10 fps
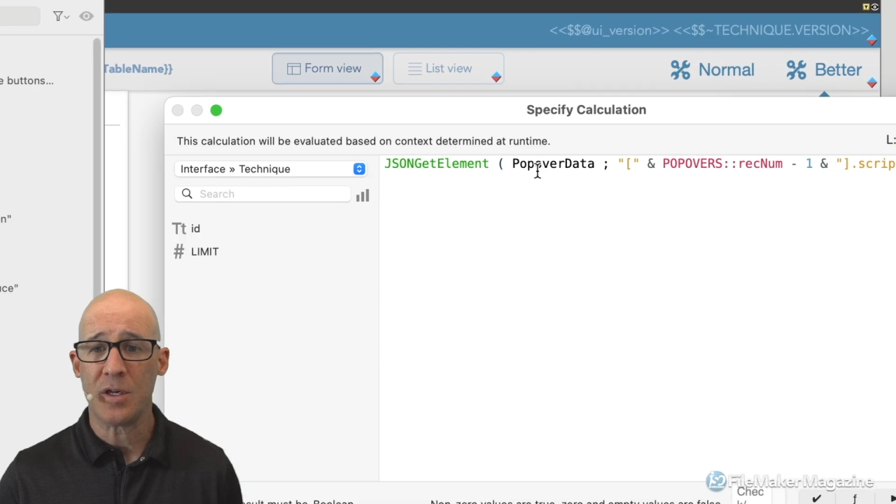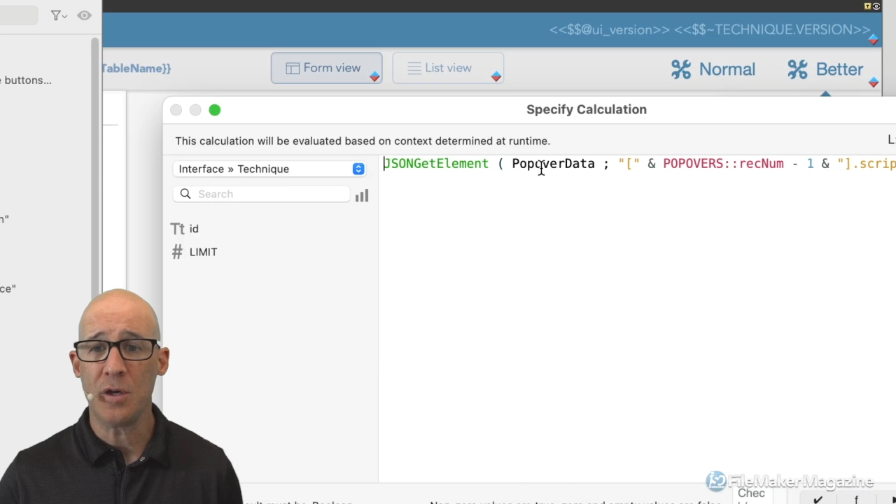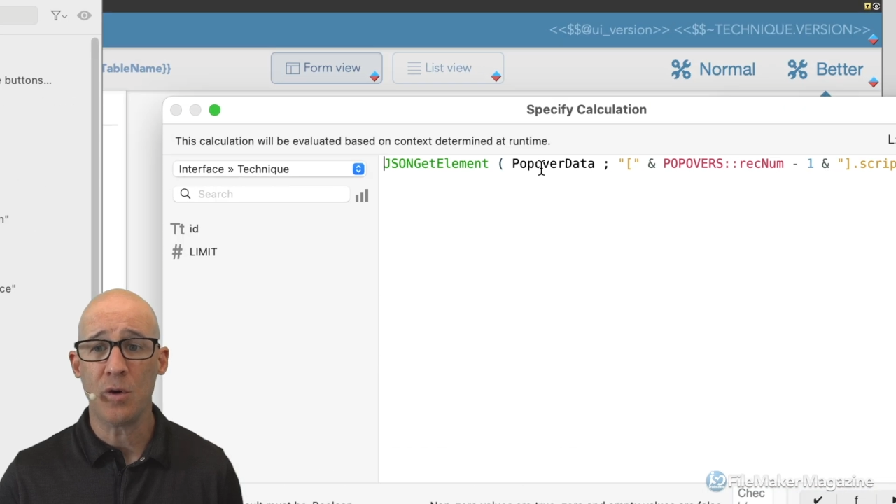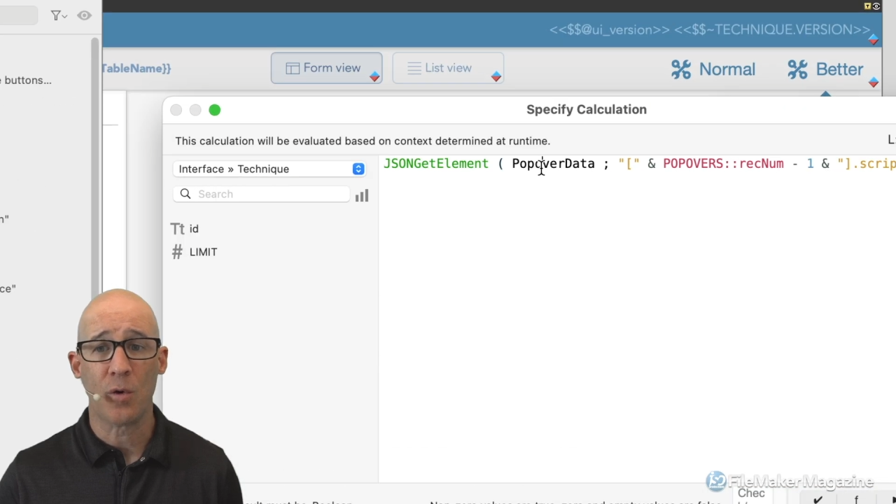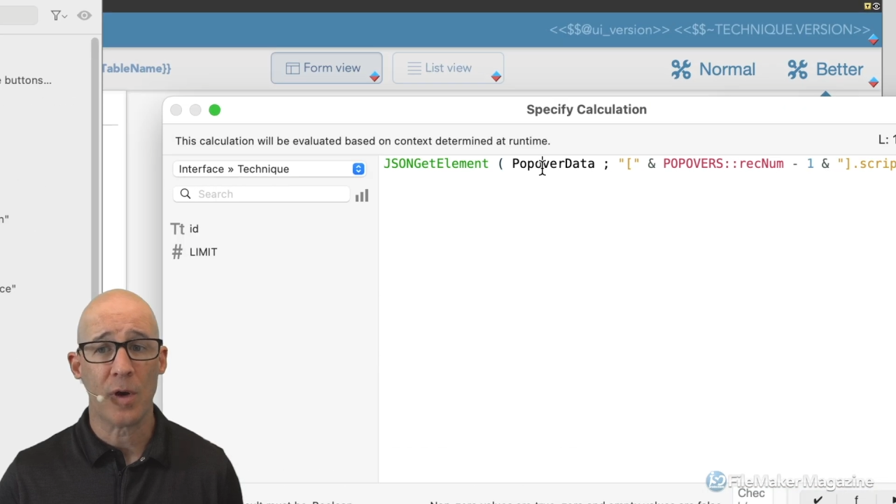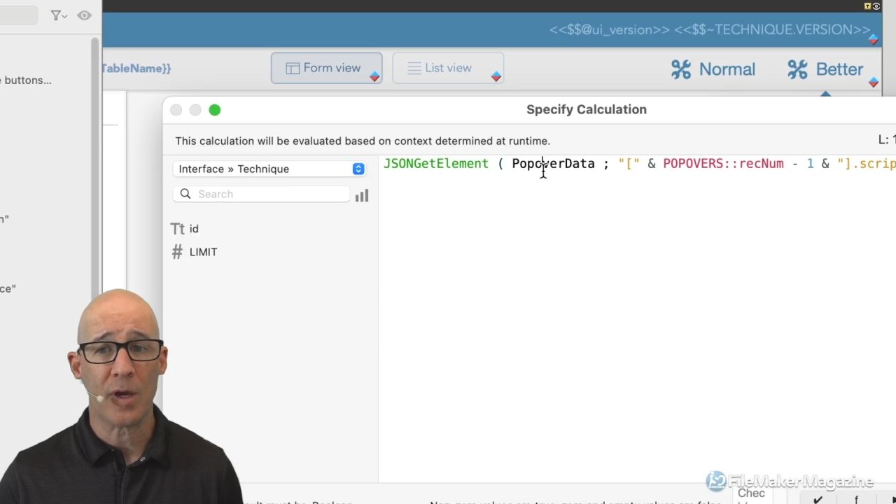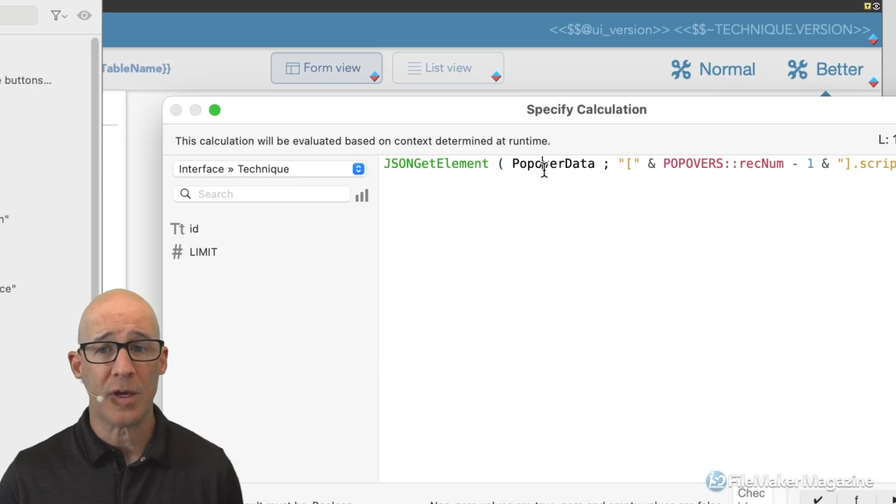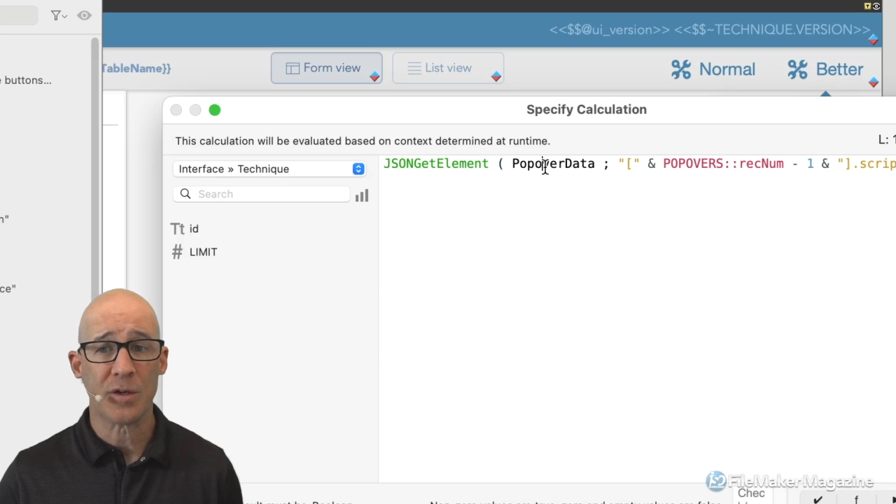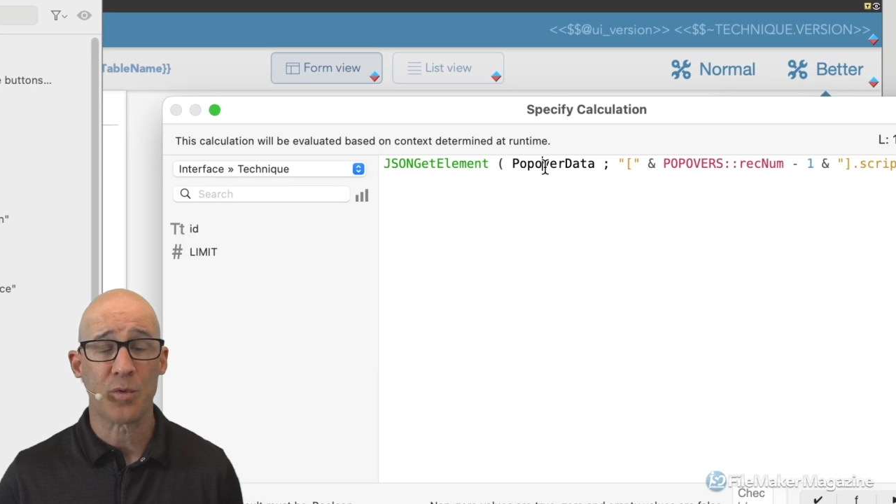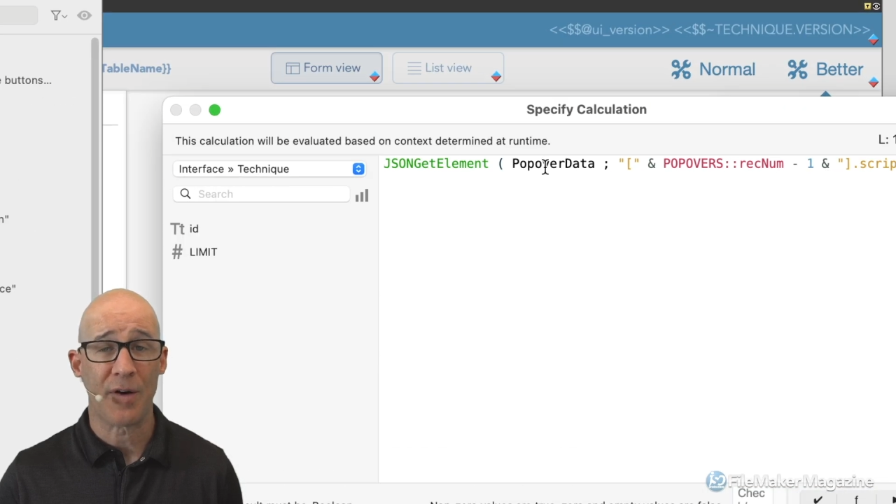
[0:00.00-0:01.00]
too
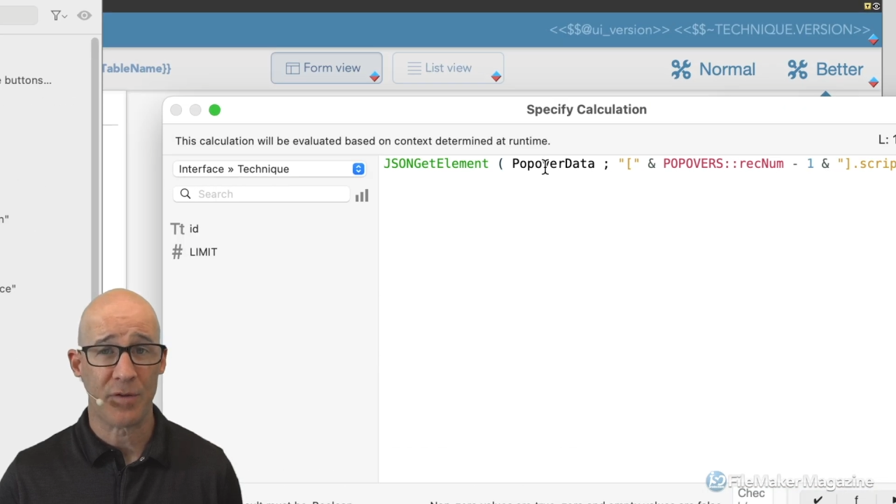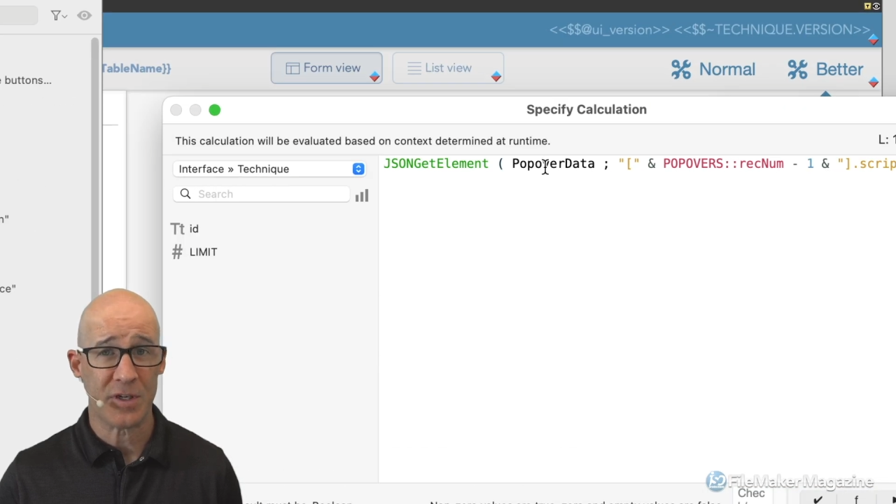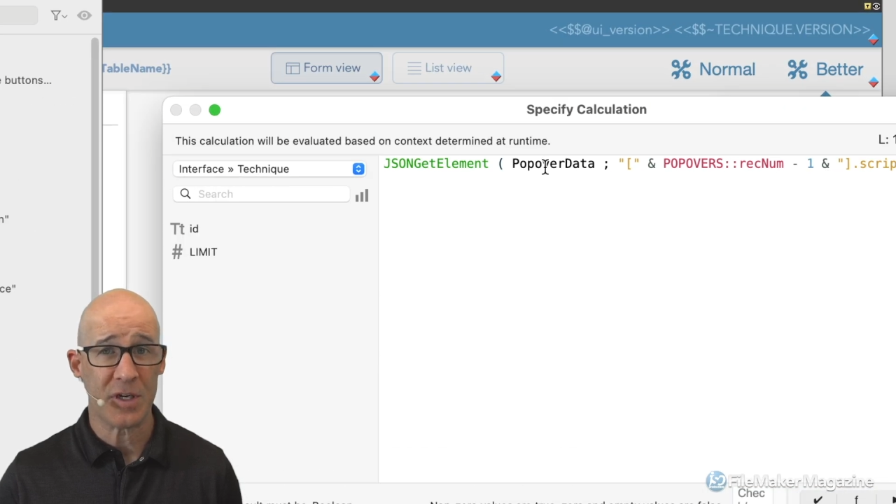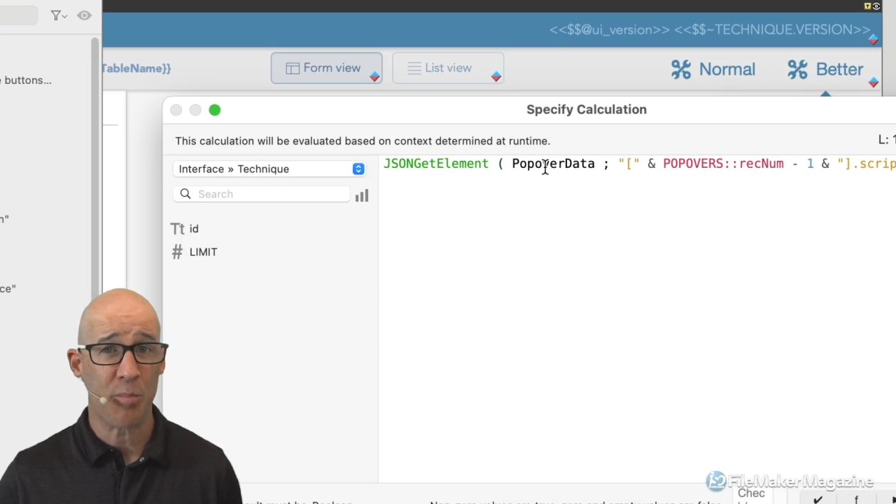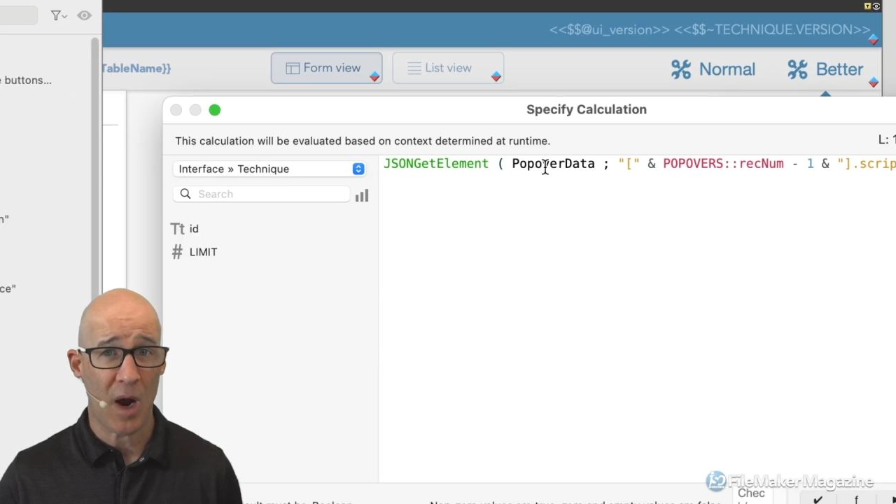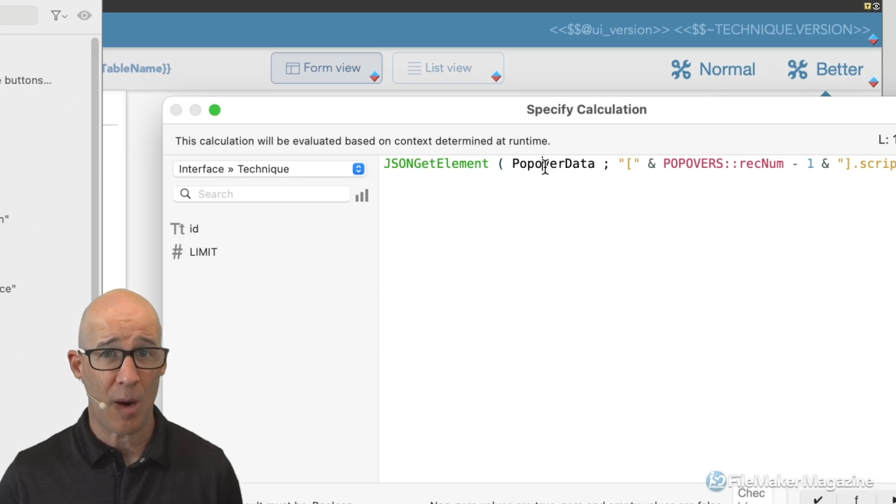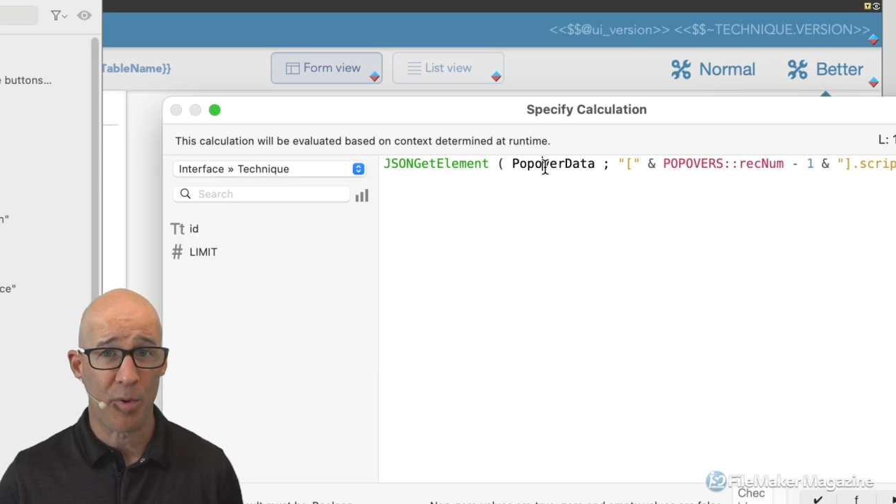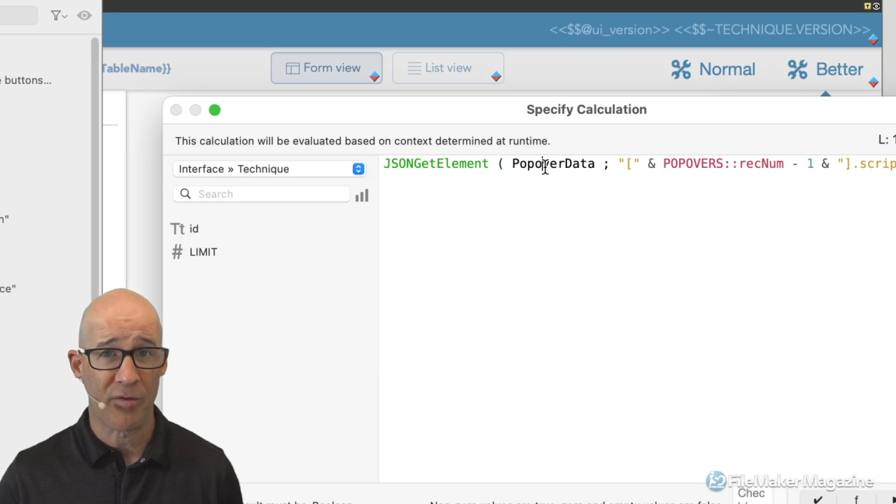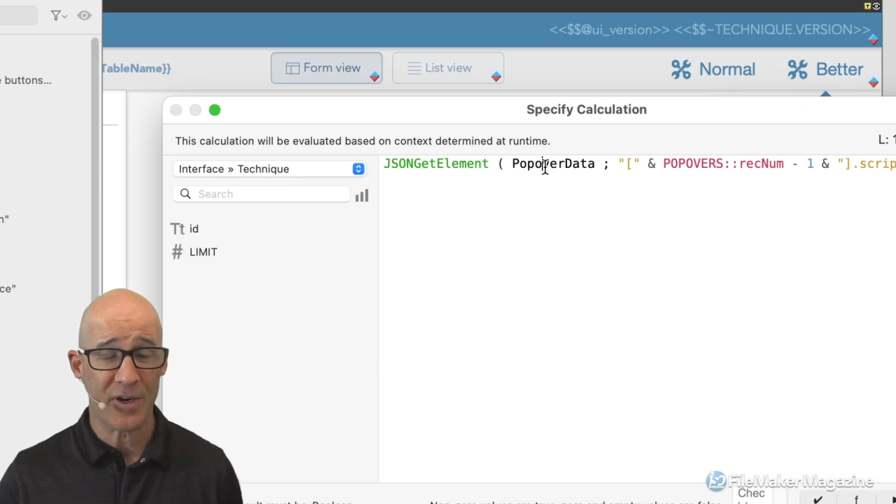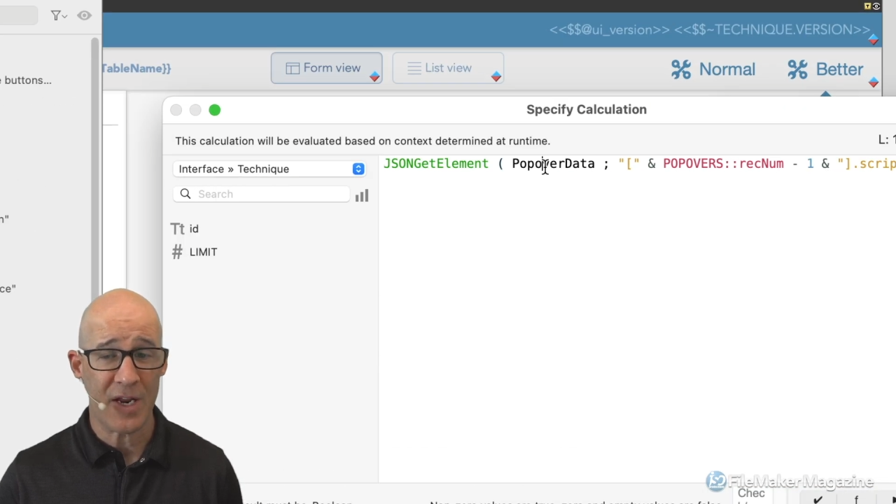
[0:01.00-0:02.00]
is referencing
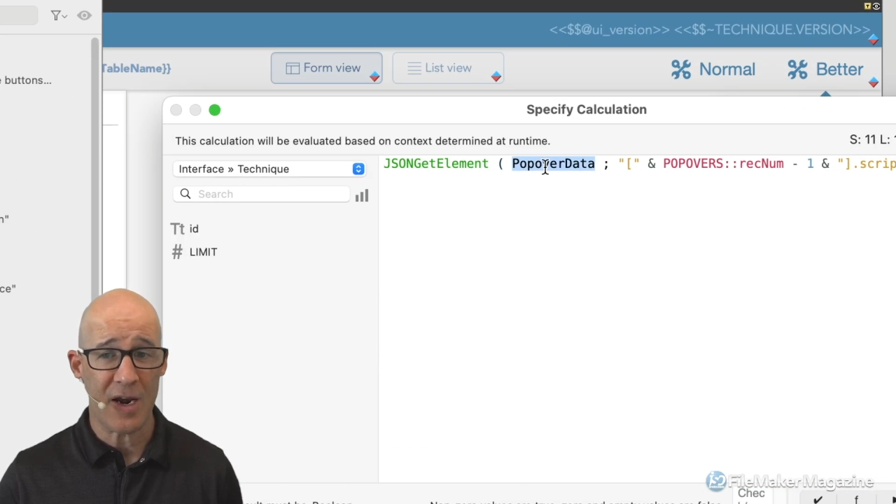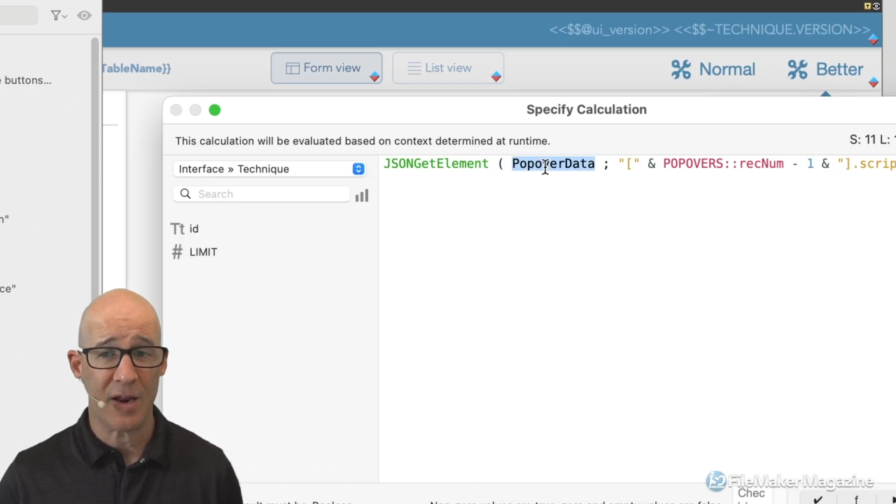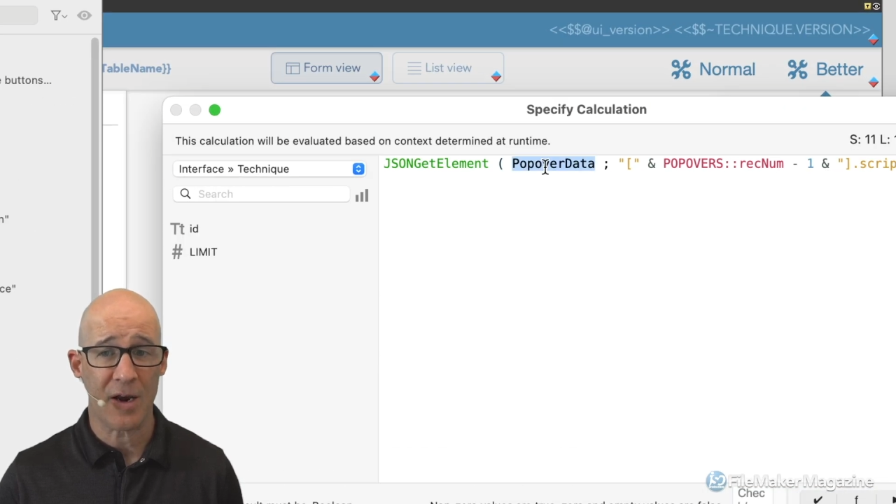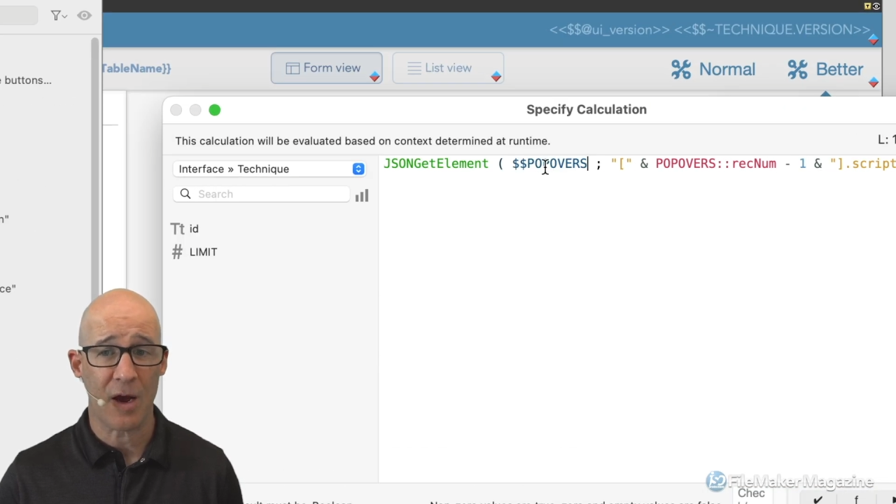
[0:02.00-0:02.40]
popover data.